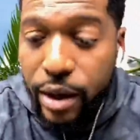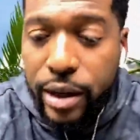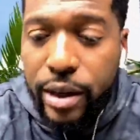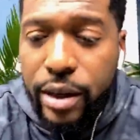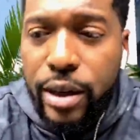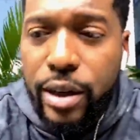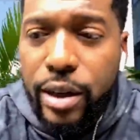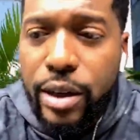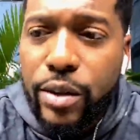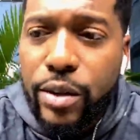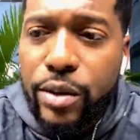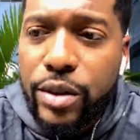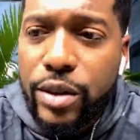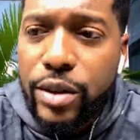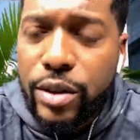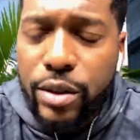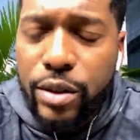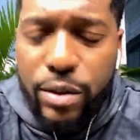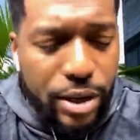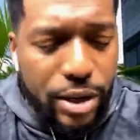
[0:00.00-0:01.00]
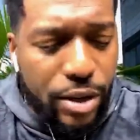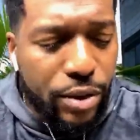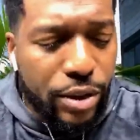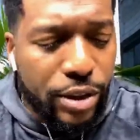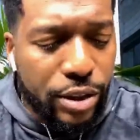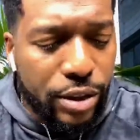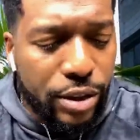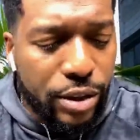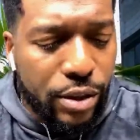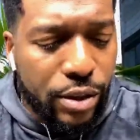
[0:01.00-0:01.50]
And he goes, So I
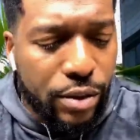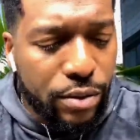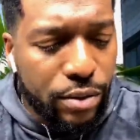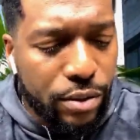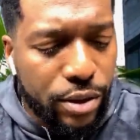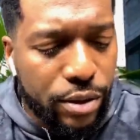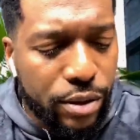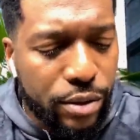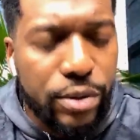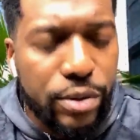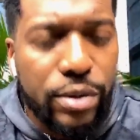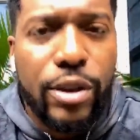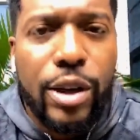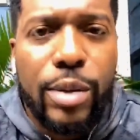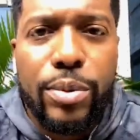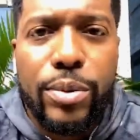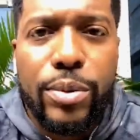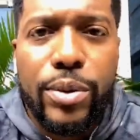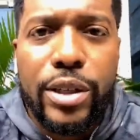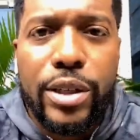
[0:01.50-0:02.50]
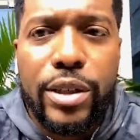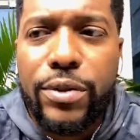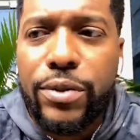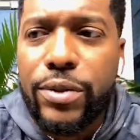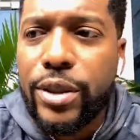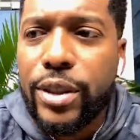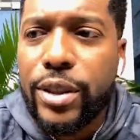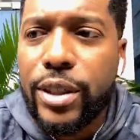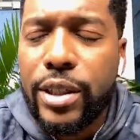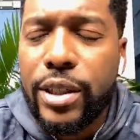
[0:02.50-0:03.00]
notice, you know, you you operate
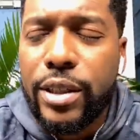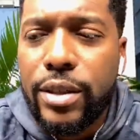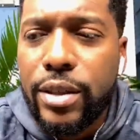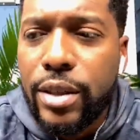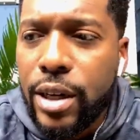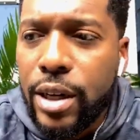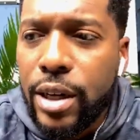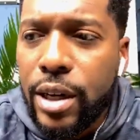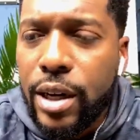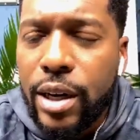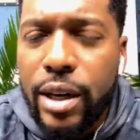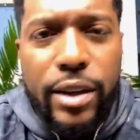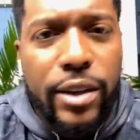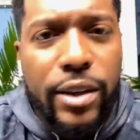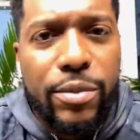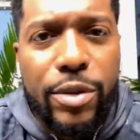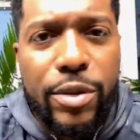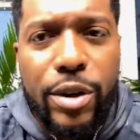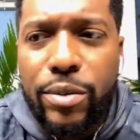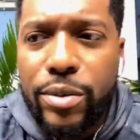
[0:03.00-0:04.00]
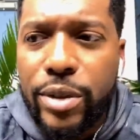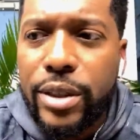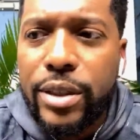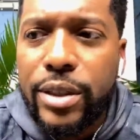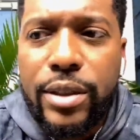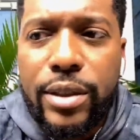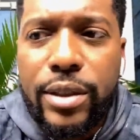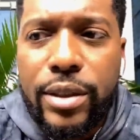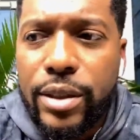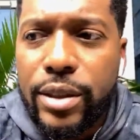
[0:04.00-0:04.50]
differently. And I give my
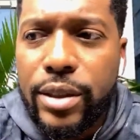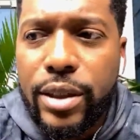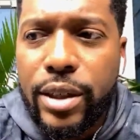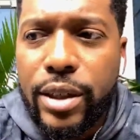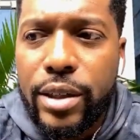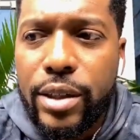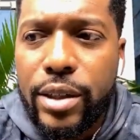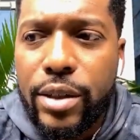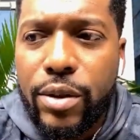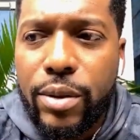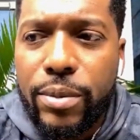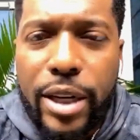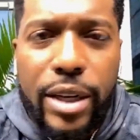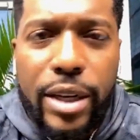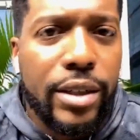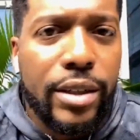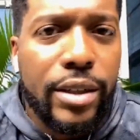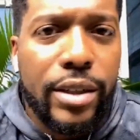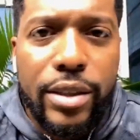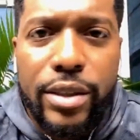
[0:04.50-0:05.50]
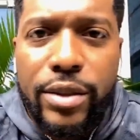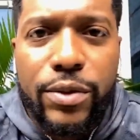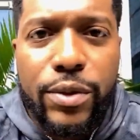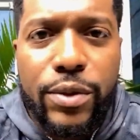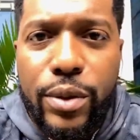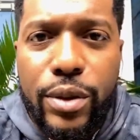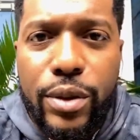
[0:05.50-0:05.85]
reasons and say, you know, I'm not in this